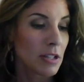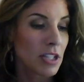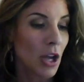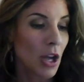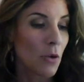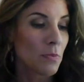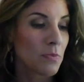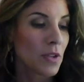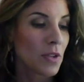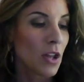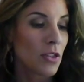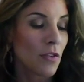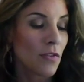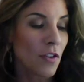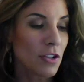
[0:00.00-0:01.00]
So
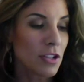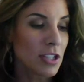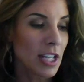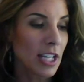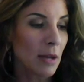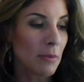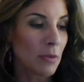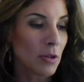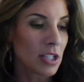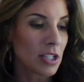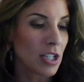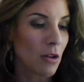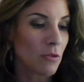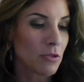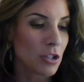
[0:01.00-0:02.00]
the first thing I'm going to
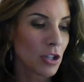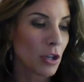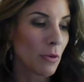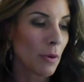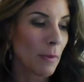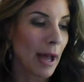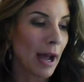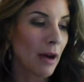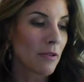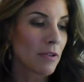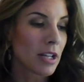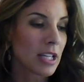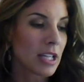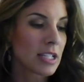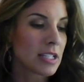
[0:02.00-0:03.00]
talk to you about
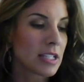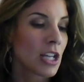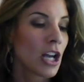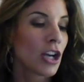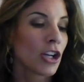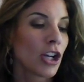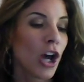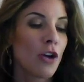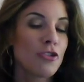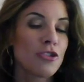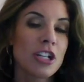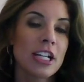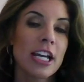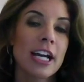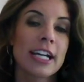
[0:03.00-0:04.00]
is
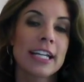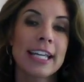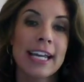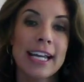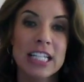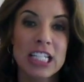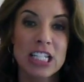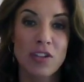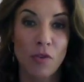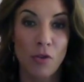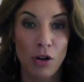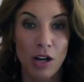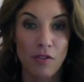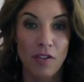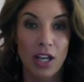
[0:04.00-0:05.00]
coaching a guest
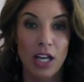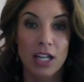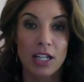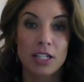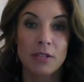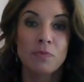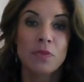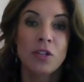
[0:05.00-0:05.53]
for an event.